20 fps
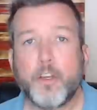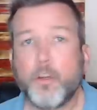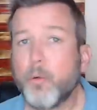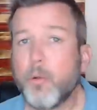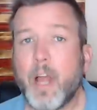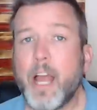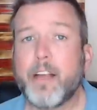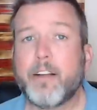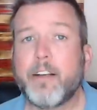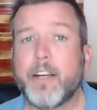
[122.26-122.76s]
You
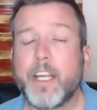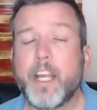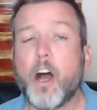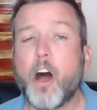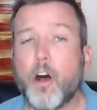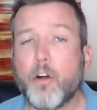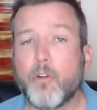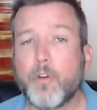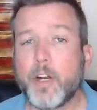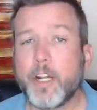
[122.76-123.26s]
likely
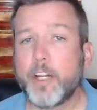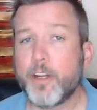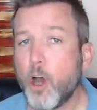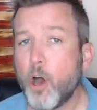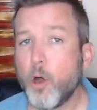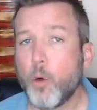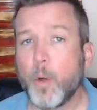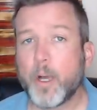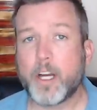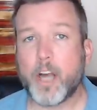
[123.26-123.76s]
already
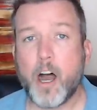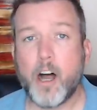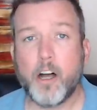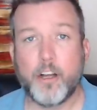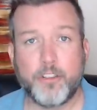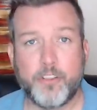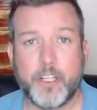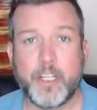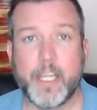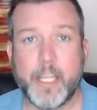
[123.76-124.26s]
know what
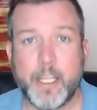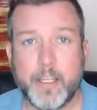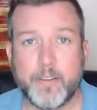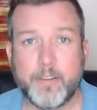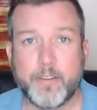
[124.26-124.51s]
collagen is.